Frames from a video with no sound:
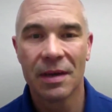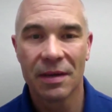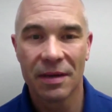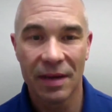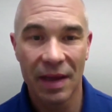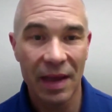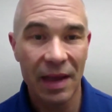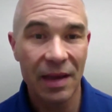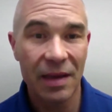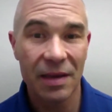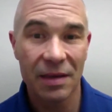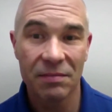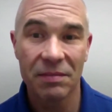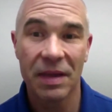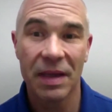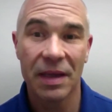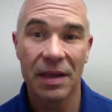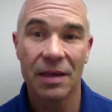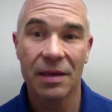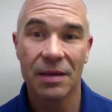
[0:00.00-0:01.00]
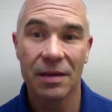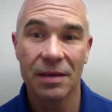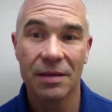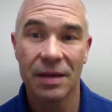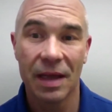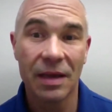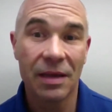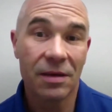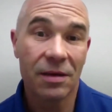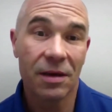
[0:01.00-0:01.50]
they
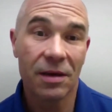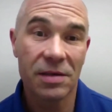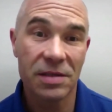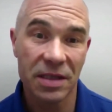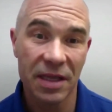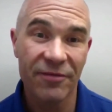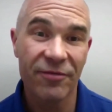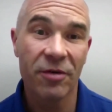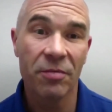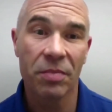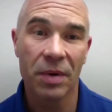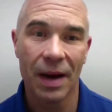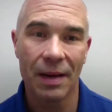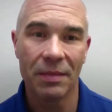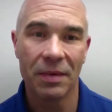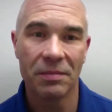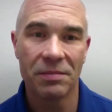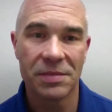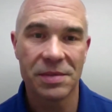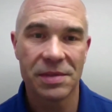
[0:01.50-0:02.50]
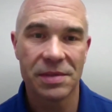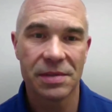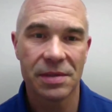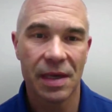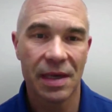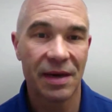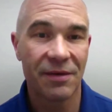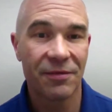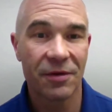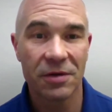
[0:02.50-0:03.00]
can cause liver problems.
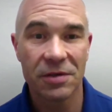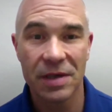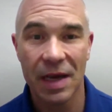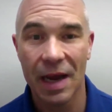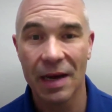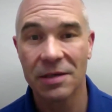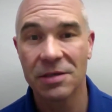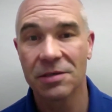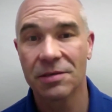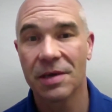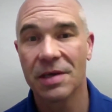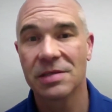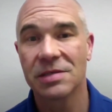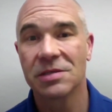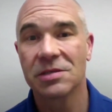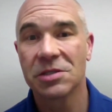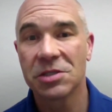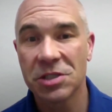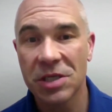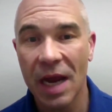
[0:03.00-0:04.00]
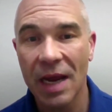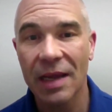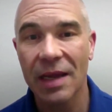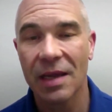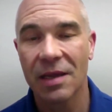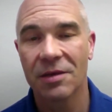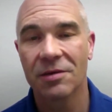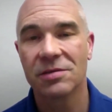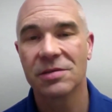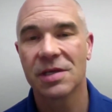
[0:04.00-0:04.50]
And if your doctor isn't
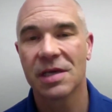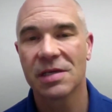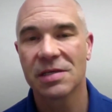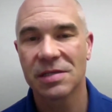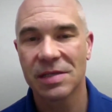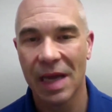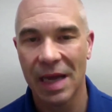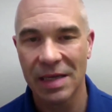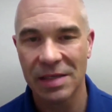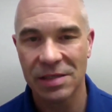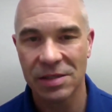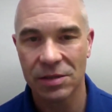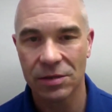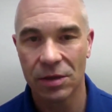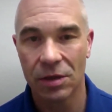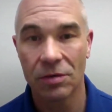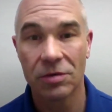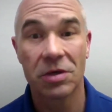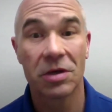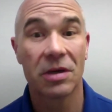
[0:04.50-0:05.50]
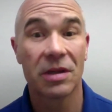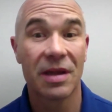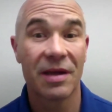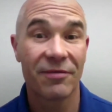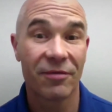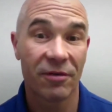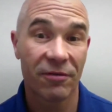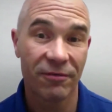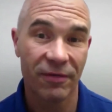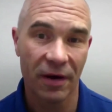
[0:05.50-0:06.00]
checking your testosterone, your
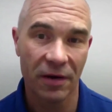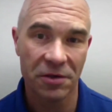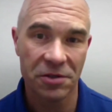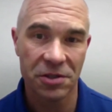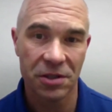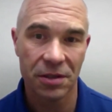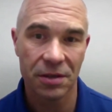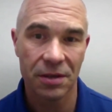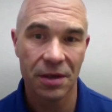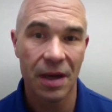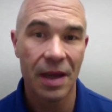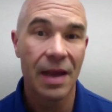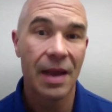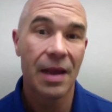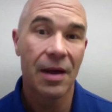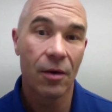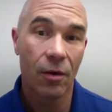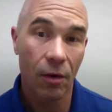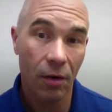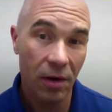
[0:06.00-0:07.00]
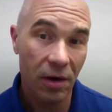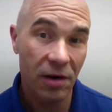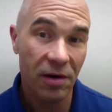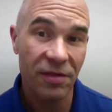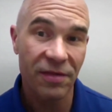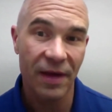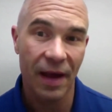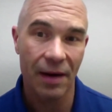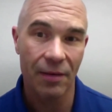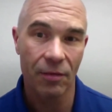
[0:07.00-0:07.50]
liver function, or your
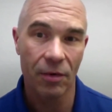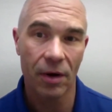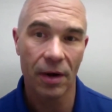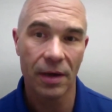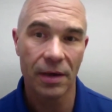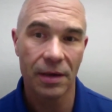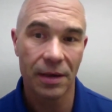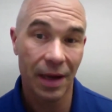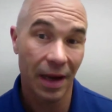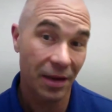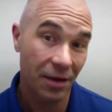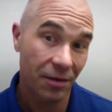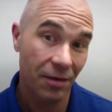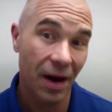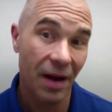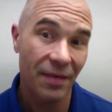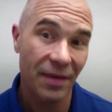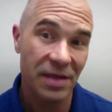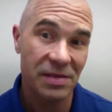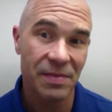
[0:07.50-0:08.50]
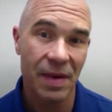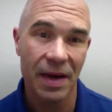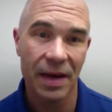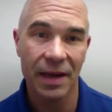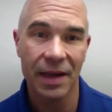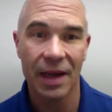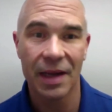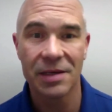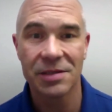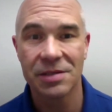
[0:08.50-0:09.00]
thyroid, and you're on these
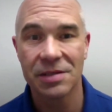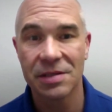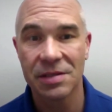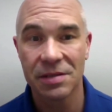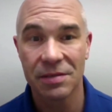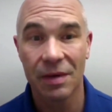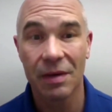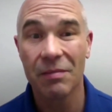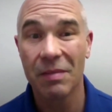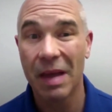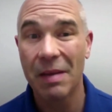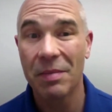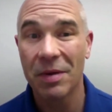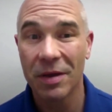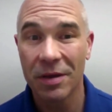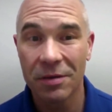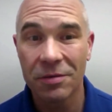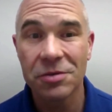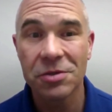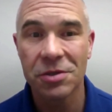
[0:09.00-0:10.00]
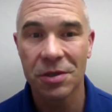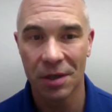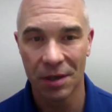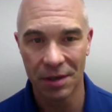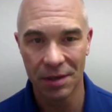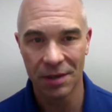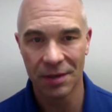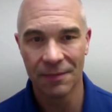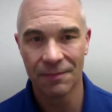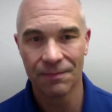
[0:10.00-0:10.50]
medications, well, maybe you
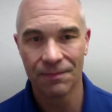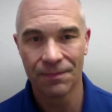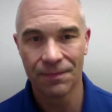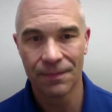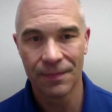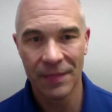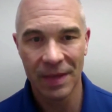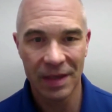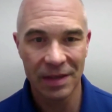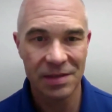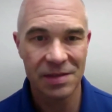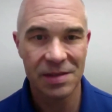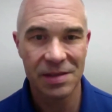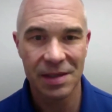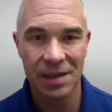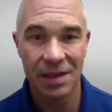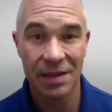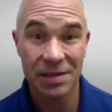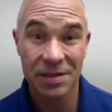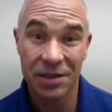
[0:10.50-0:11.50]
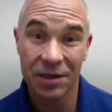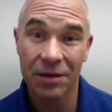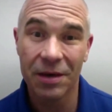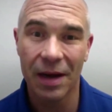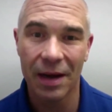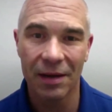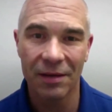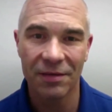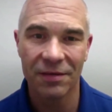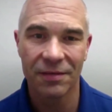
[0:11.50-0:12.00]
should. It's your
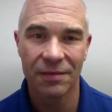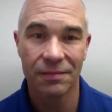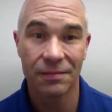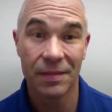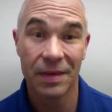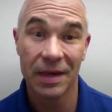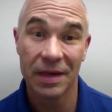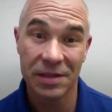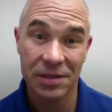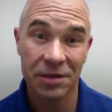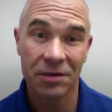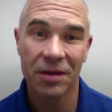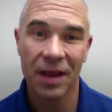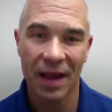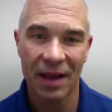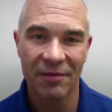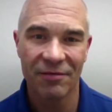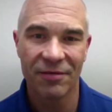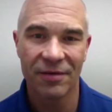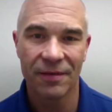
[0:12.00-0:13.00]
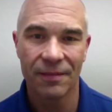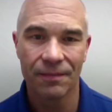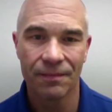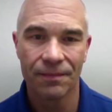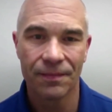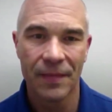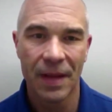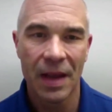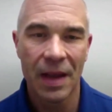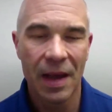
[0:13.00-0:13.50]
health and it's your life.
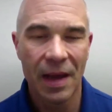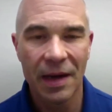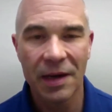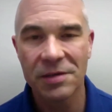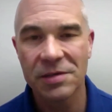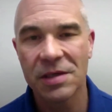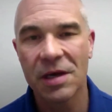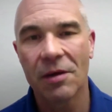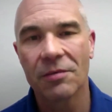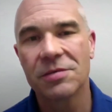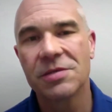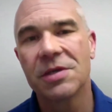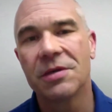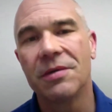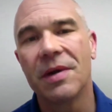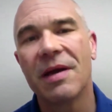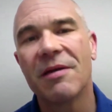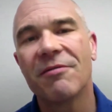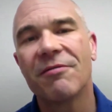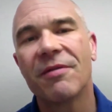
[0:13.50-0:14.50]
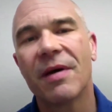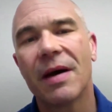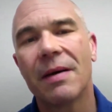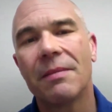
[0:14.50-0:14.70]
And here's a note too: if